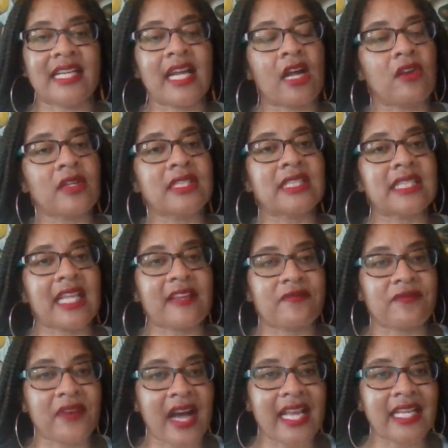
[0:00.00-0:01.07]
And not only did they
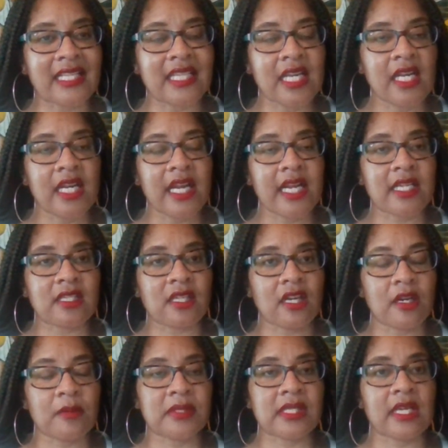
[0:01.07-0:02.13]
fight in
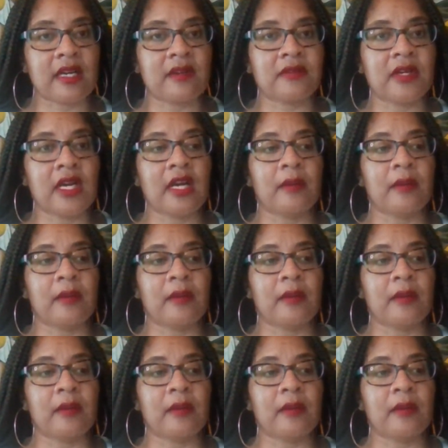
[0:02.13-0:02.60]
terms of